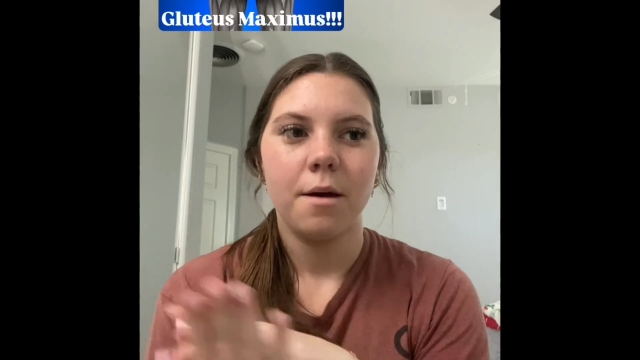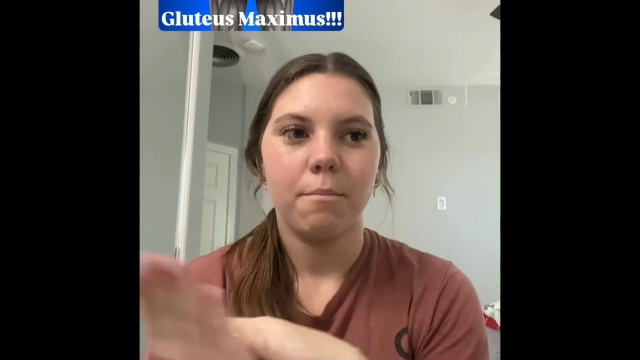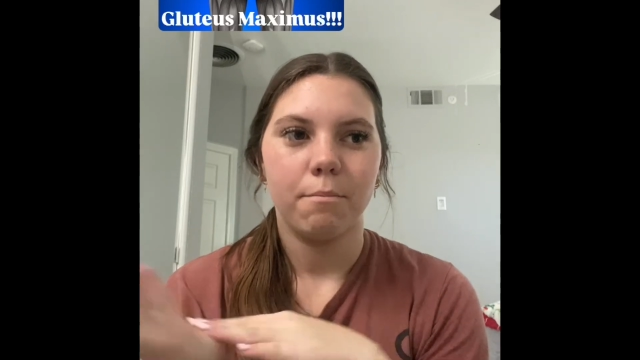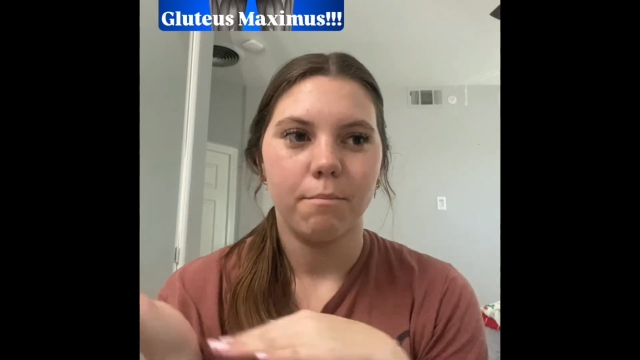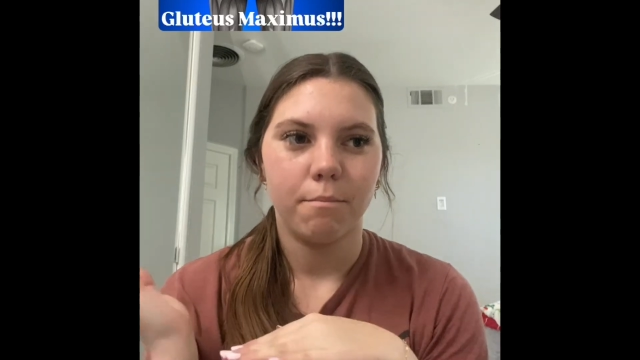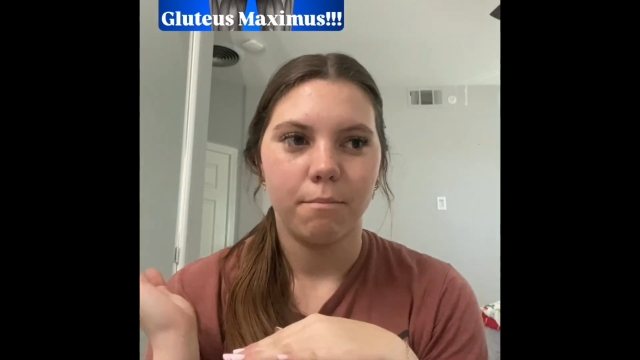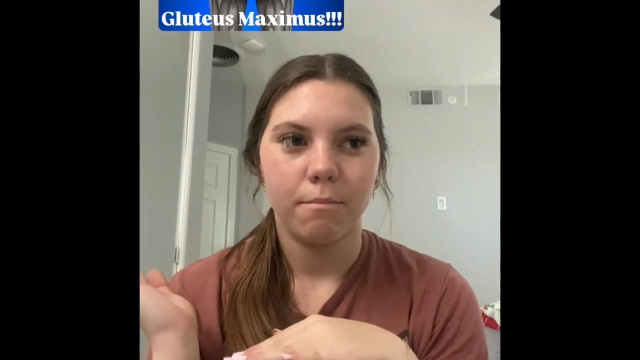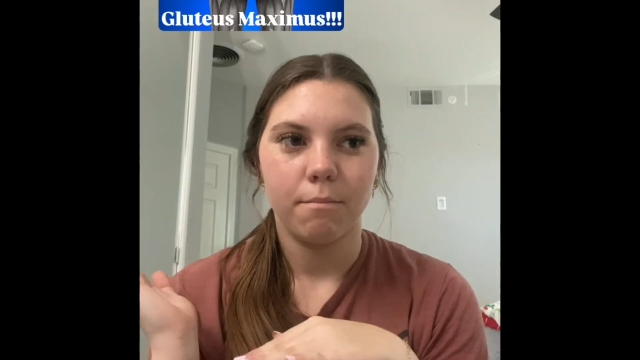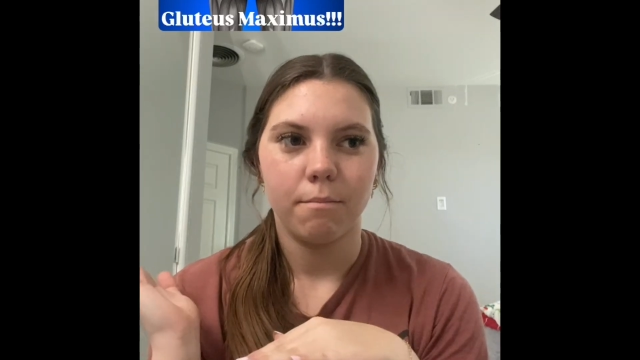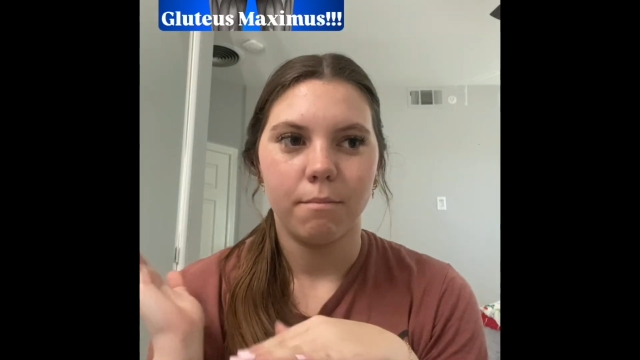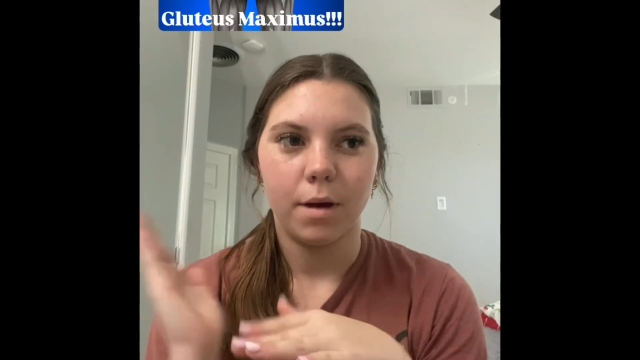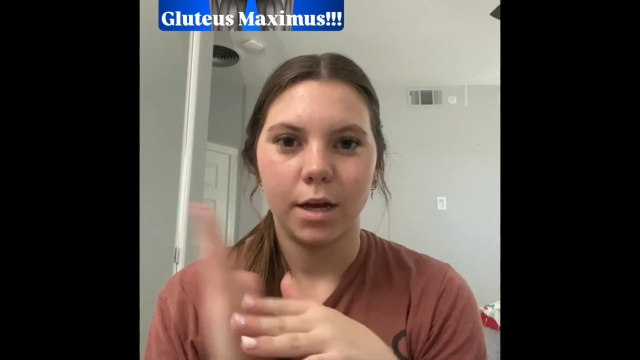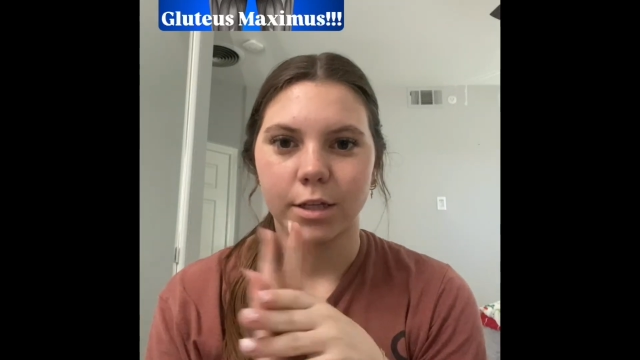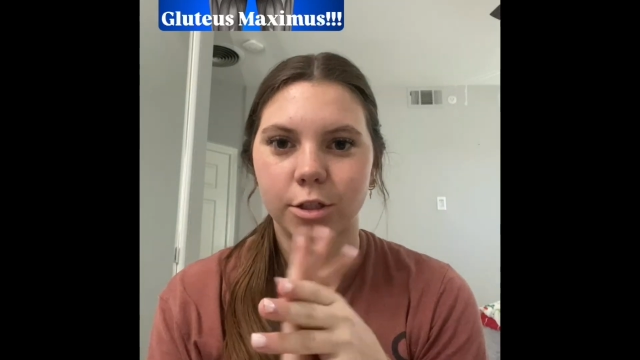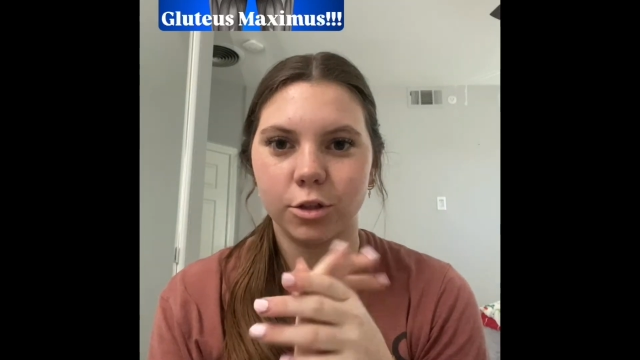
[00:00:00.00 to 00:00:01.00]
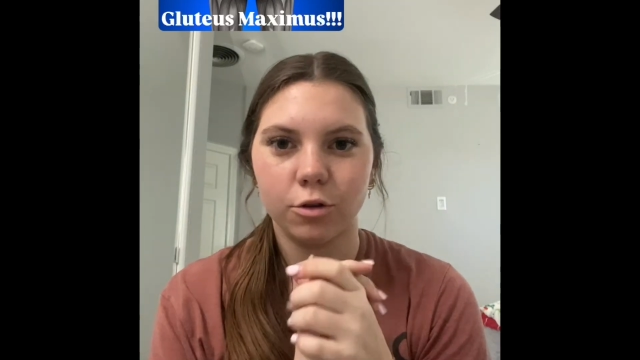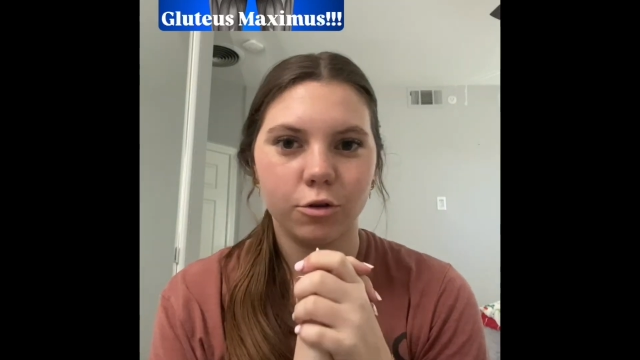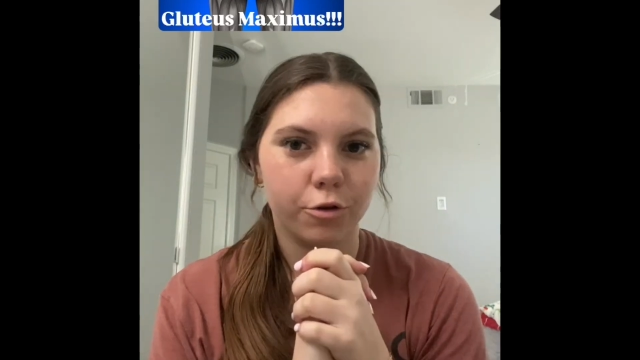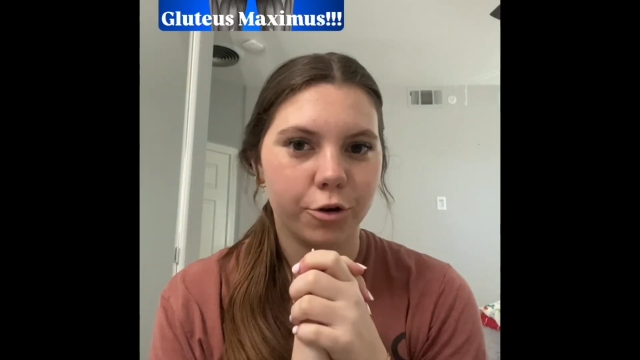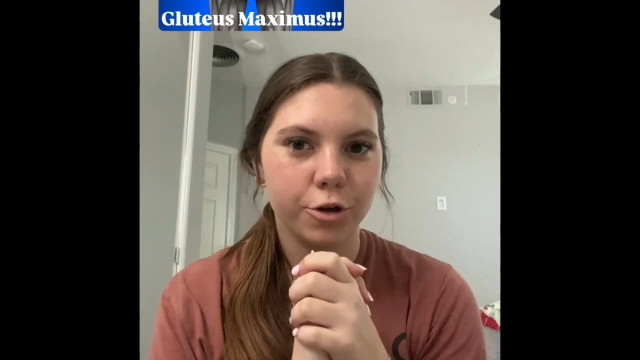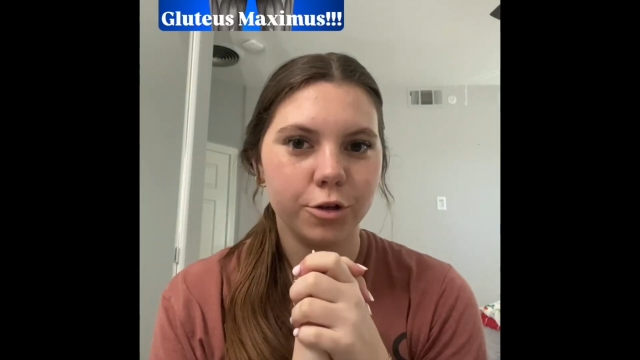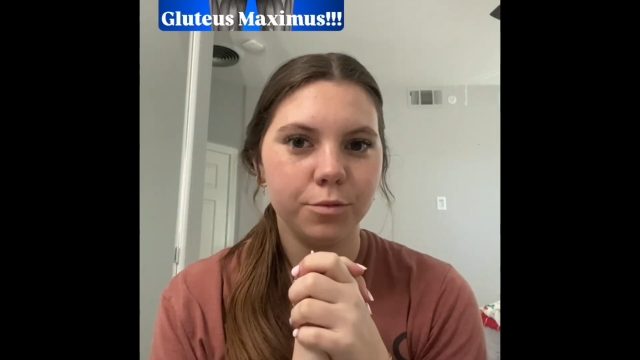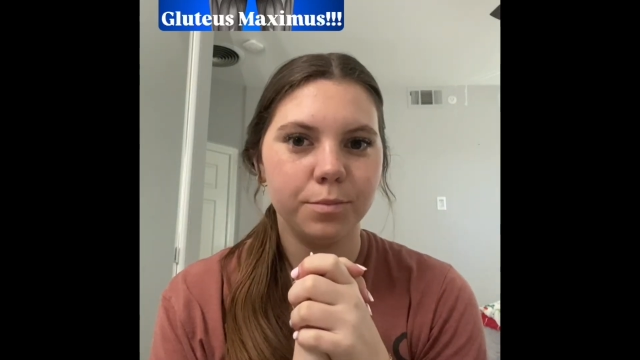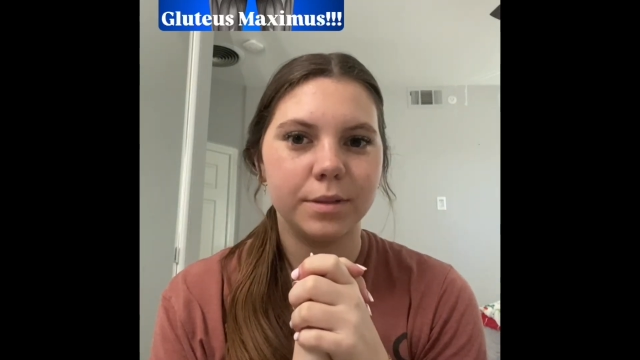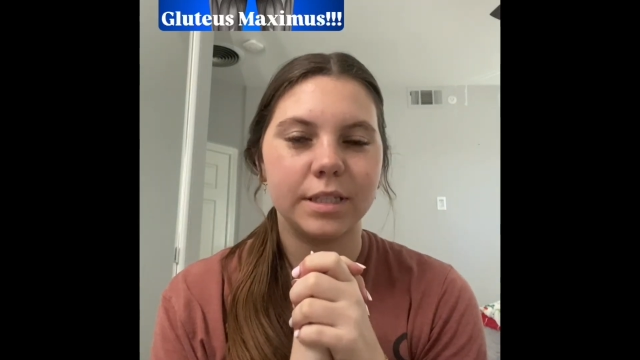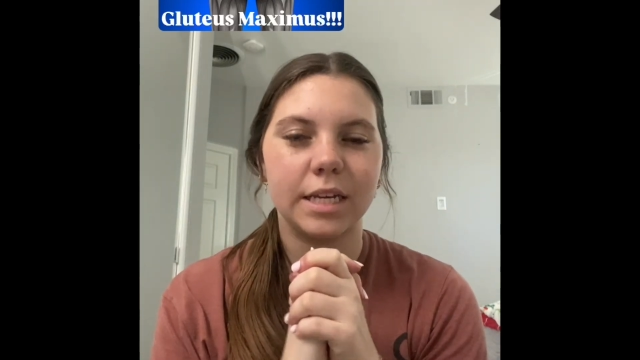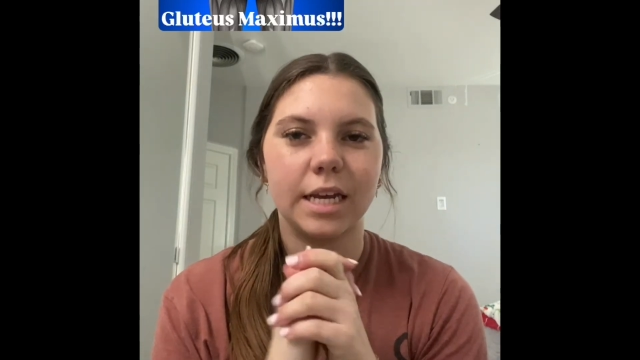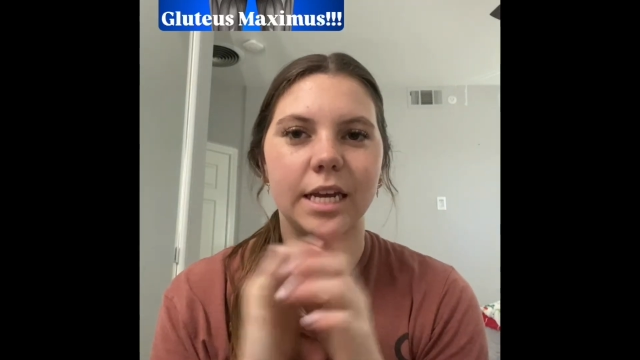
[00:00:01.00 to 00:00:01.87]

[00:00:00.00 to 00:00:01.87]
muscle groups